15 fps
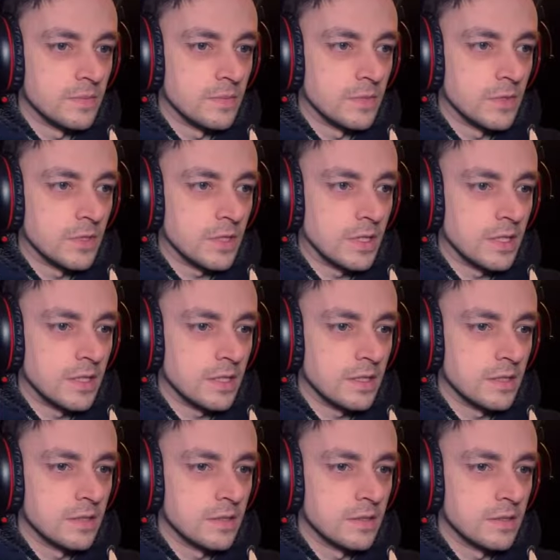What the heck?
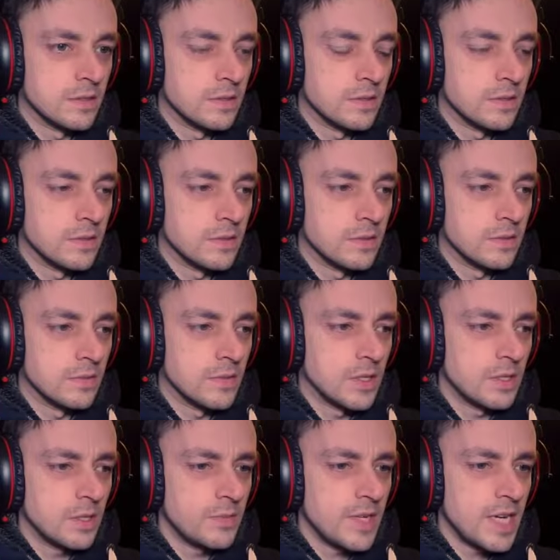
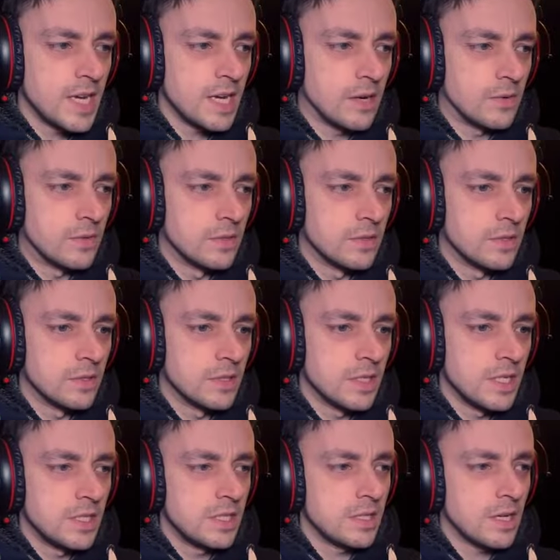Where are we now?
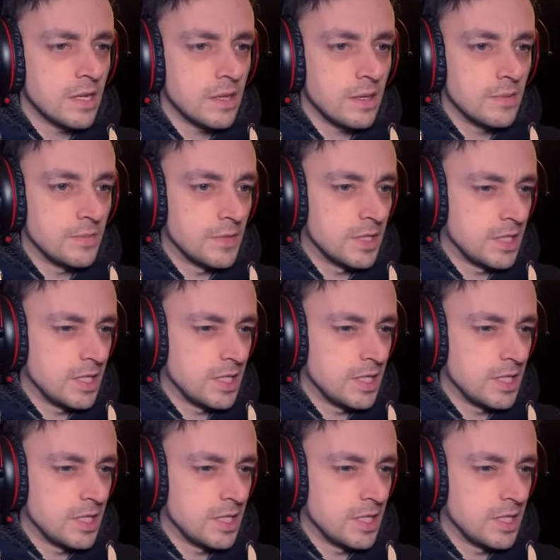Is, uh, this